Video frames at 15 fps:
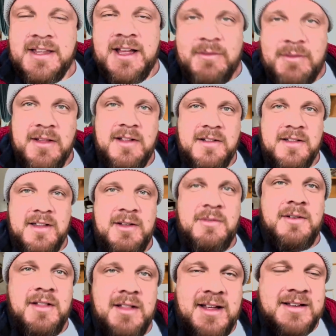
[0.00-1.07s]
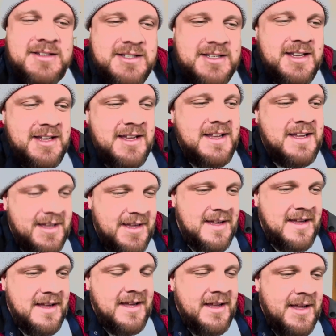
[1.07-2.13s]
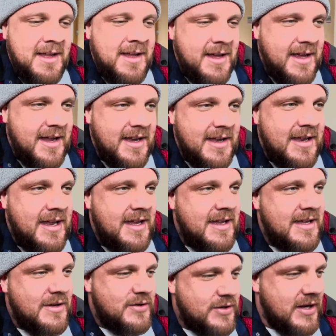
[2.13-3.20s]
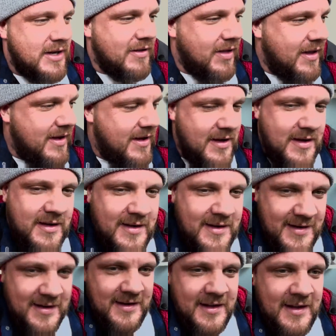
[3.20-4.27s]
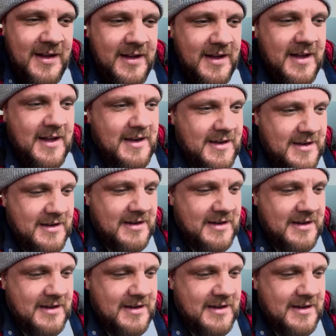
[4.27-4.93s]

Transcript: to have a little relax and chill and